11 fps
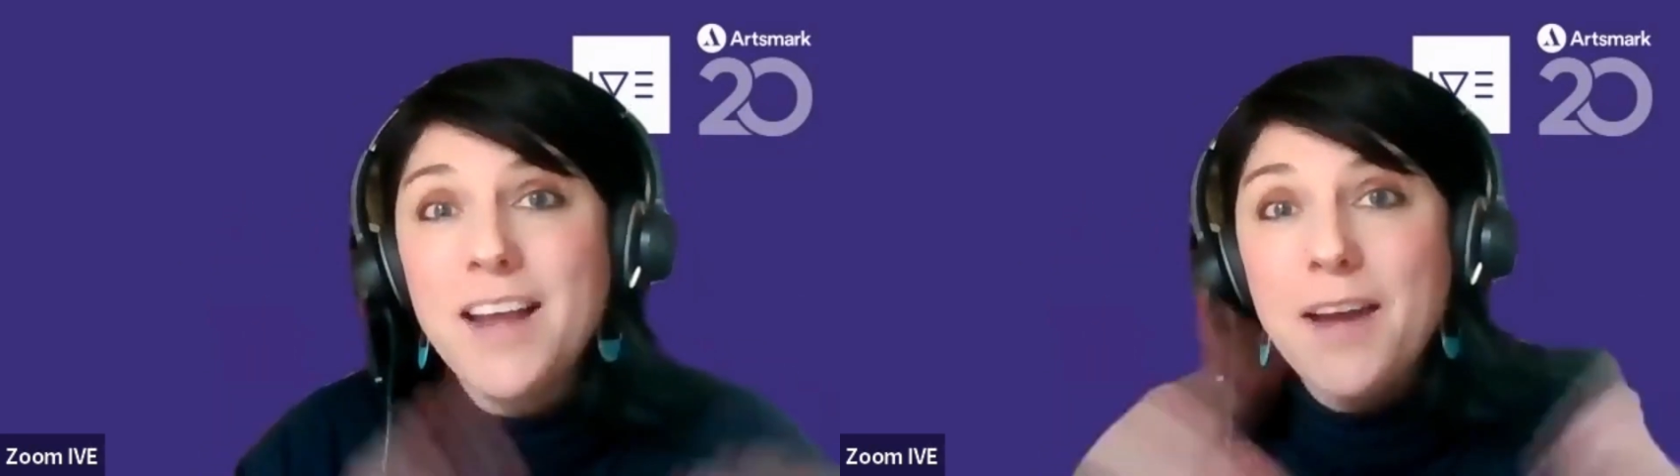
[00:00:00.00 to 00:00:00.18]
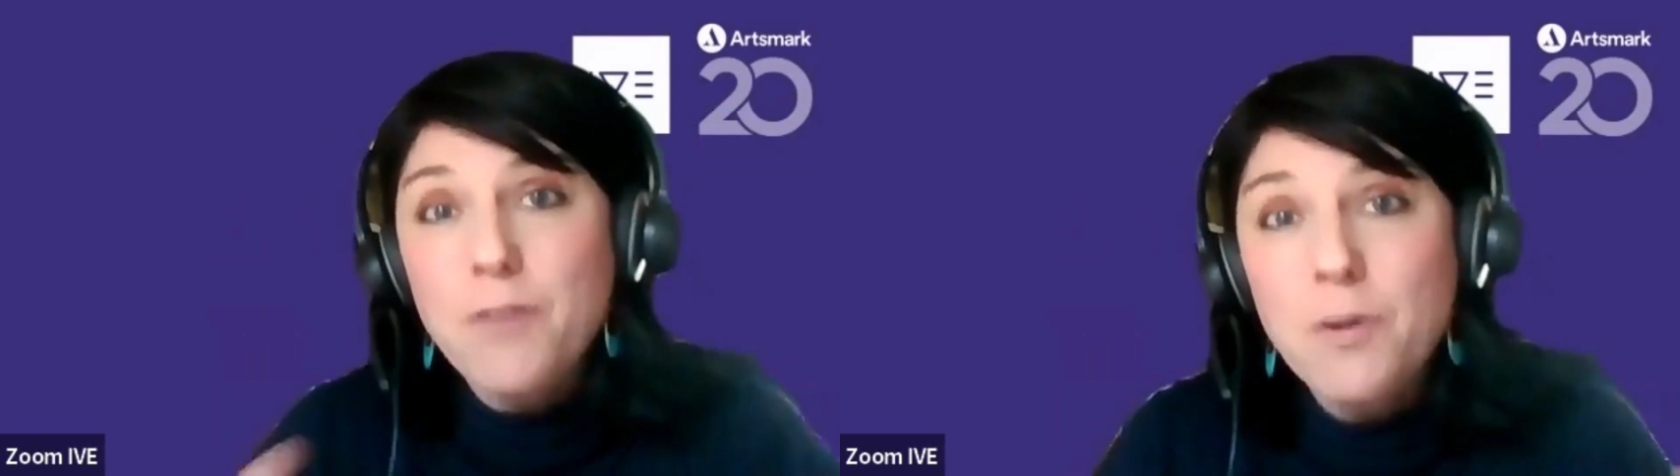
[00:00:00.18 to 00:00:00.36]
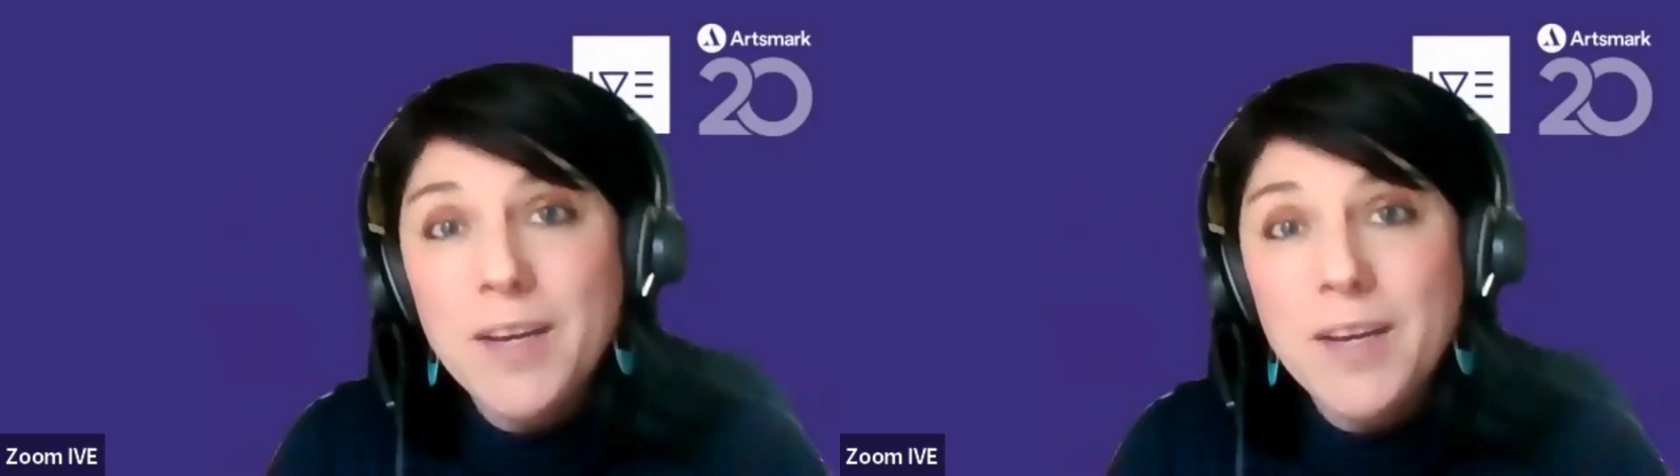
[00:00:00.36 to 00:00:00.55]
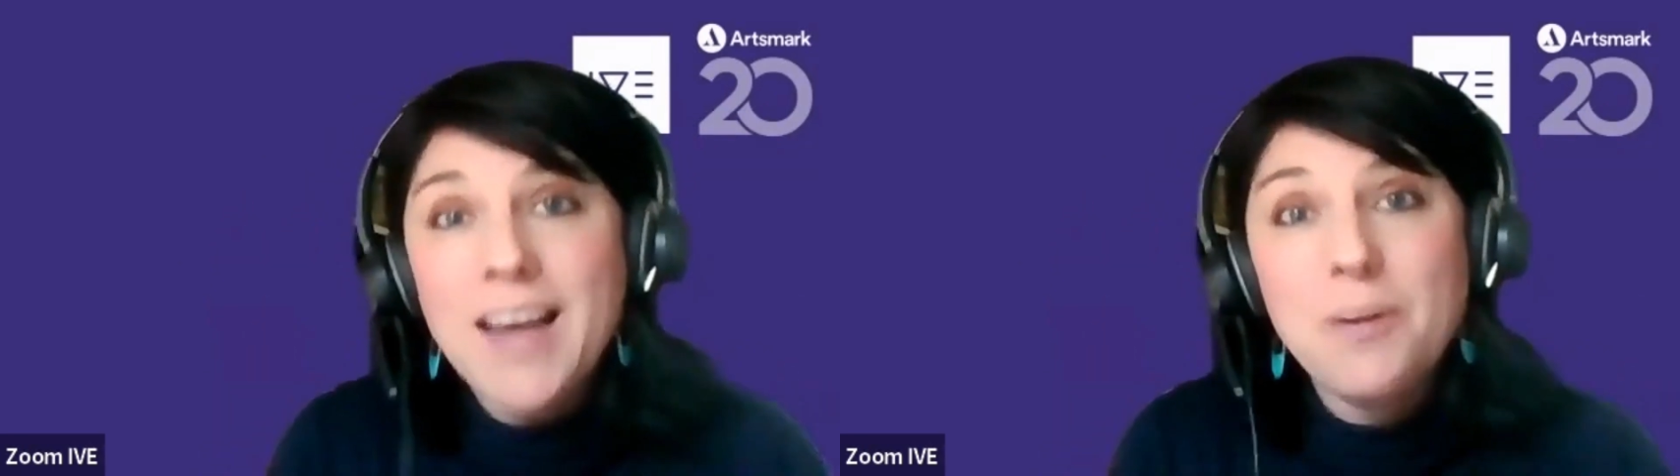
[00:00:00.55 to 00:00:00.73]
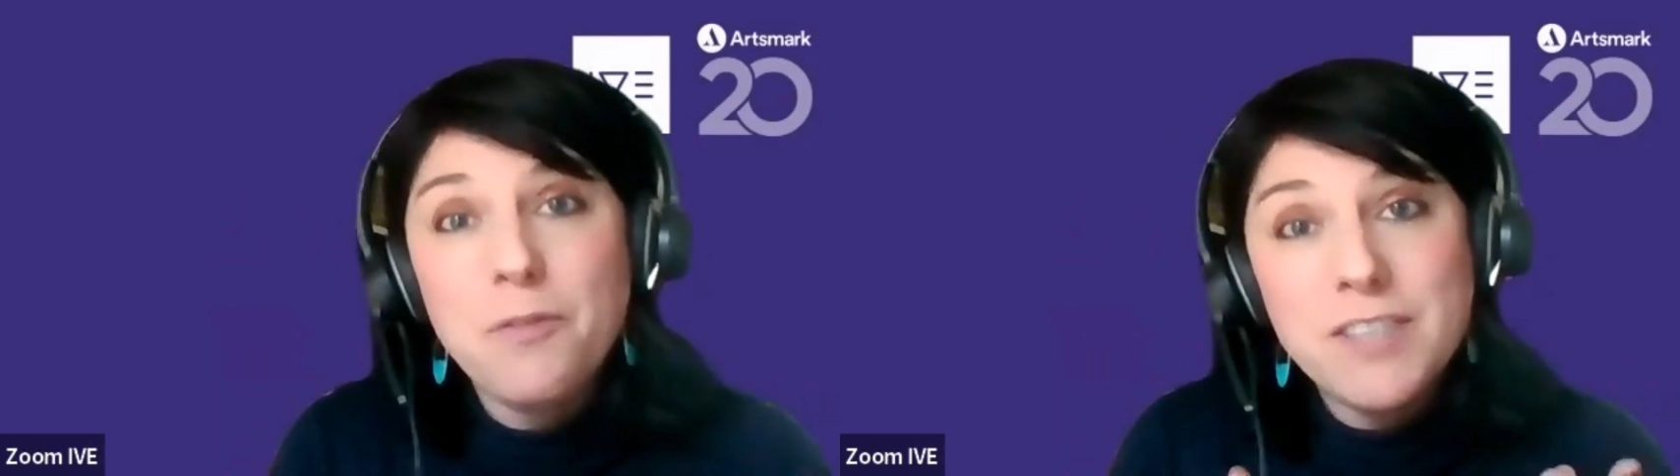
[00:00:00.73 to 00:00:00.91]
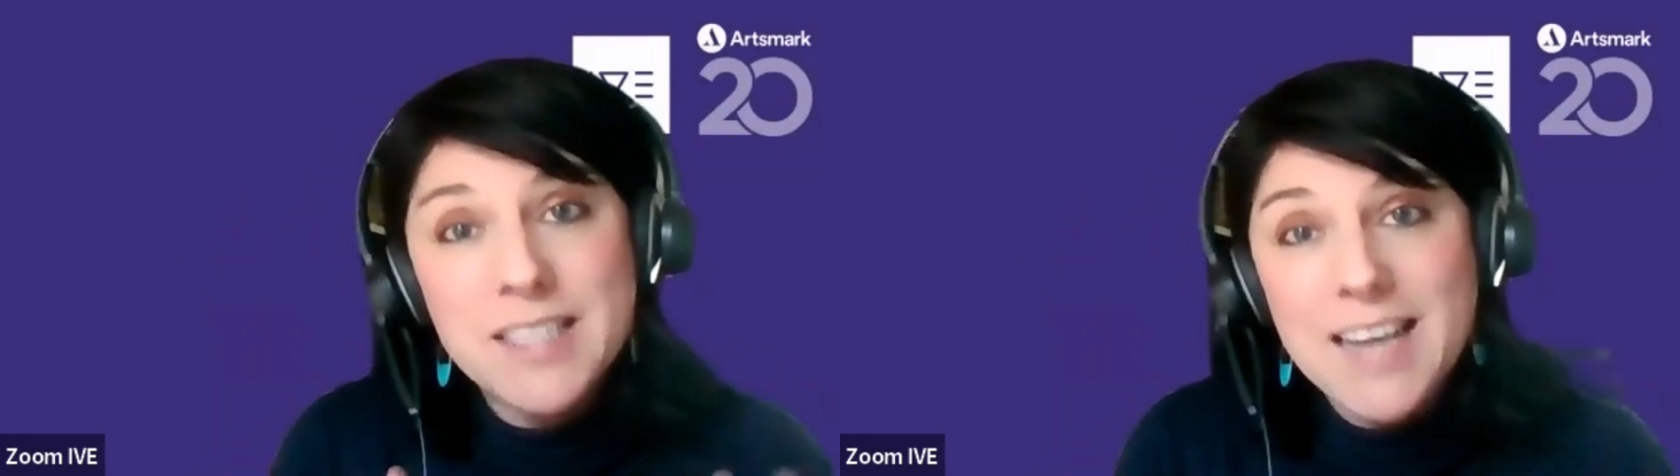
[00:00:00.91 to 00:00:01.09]
everyone had a
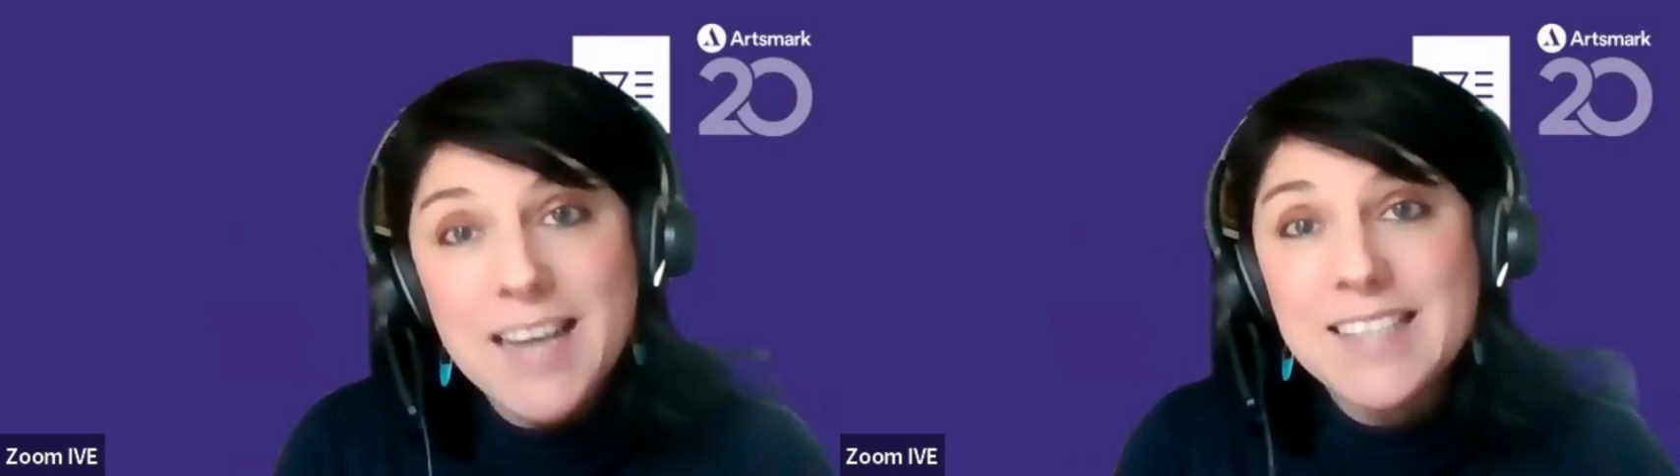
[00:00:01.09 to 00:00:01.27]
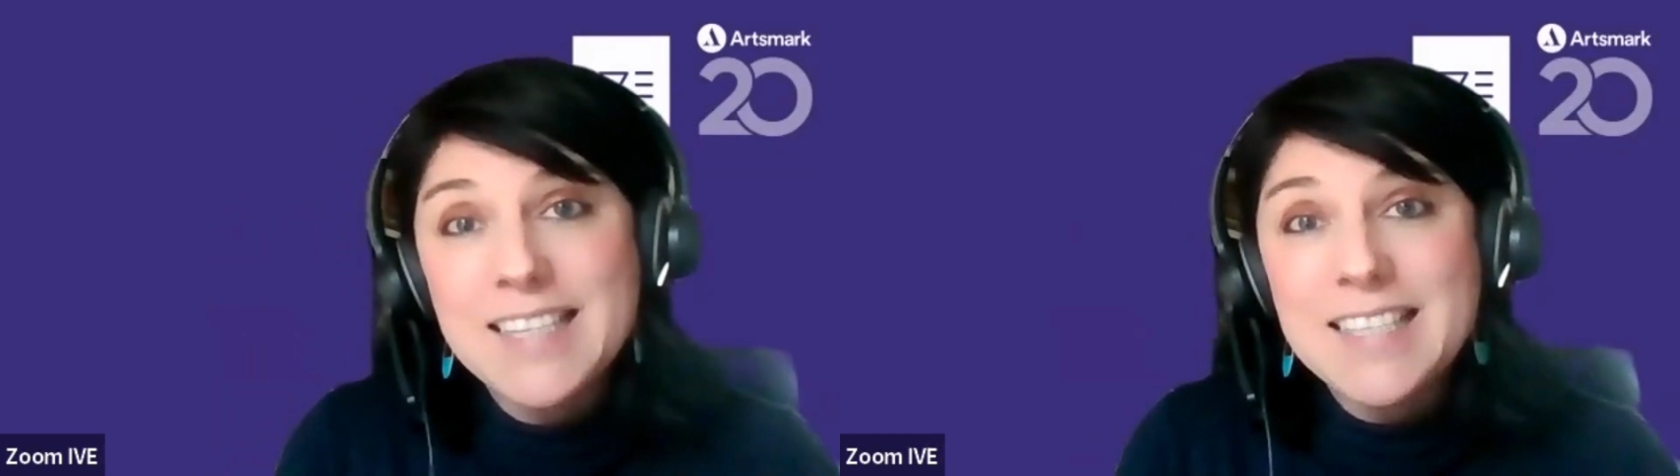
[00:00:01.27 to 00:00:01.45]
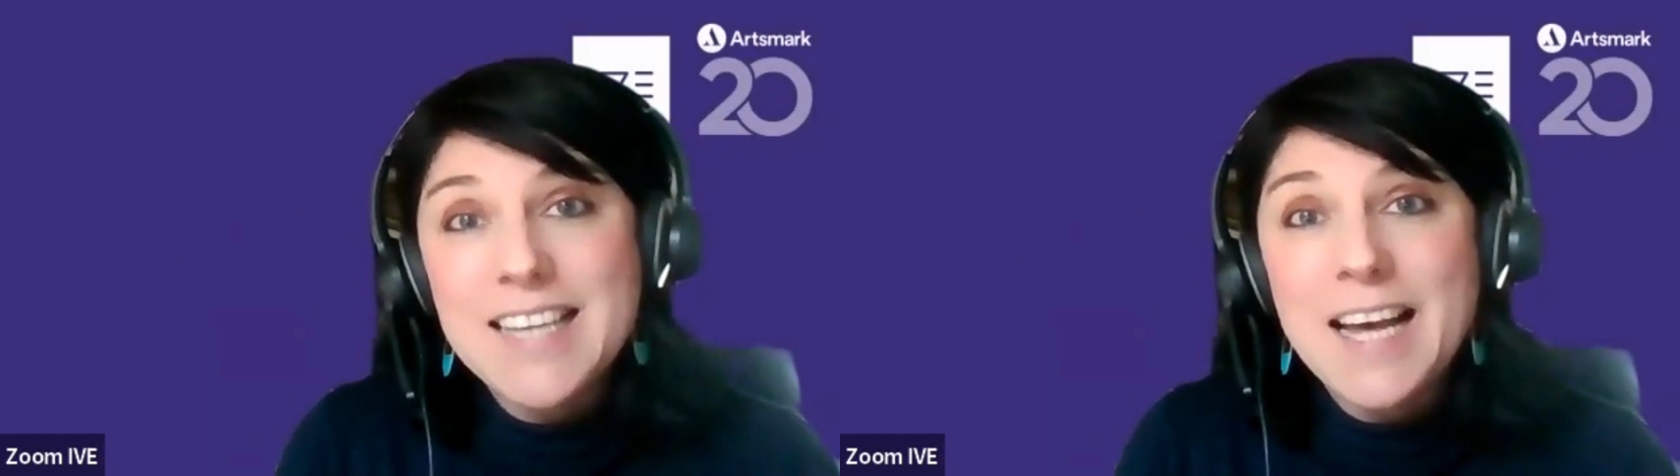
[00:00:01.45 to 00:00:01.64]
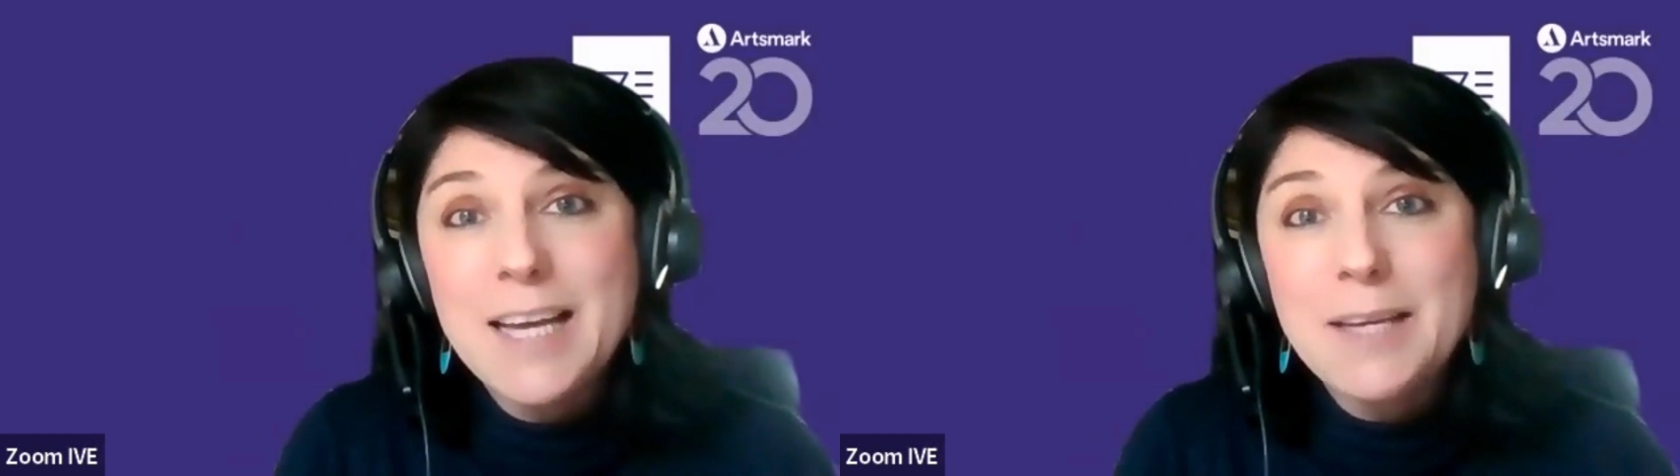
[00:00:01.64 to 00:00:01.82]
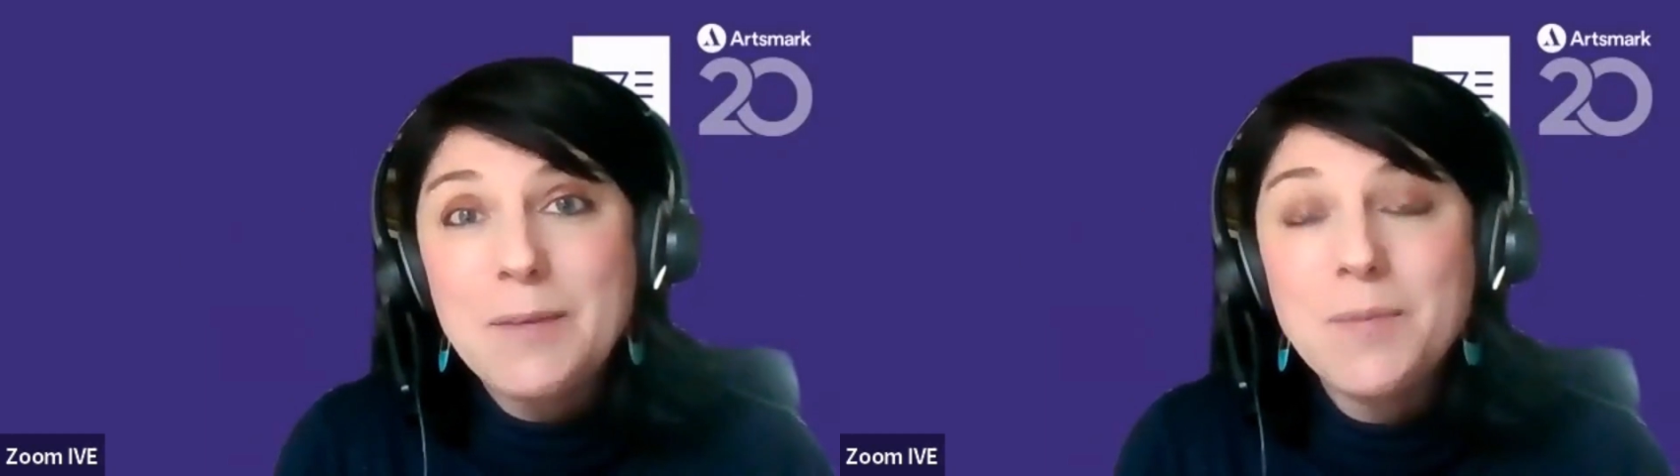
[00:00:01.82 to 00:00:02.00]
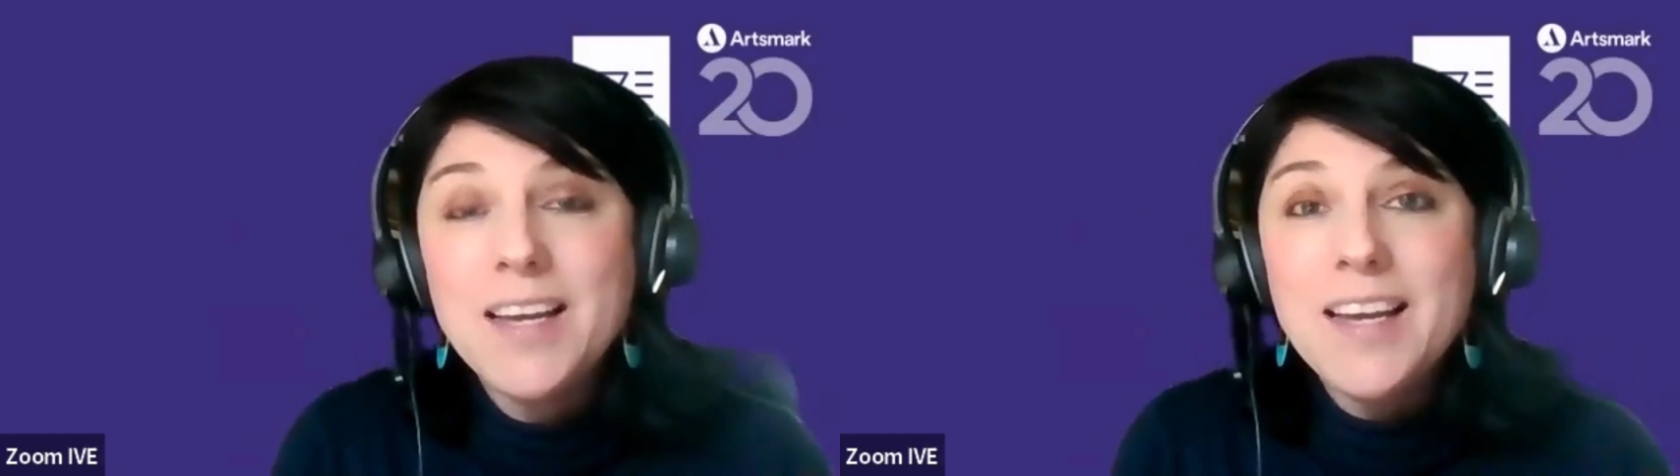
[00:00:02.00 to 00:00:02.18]
fantastic
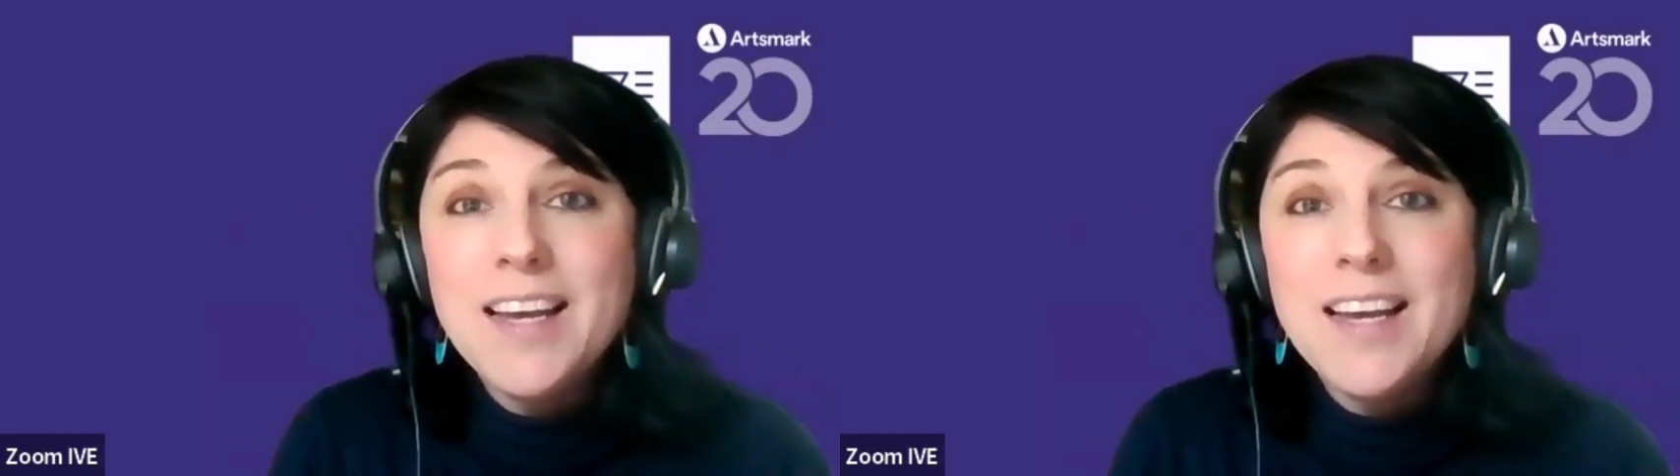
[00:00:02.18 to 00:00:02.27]
time,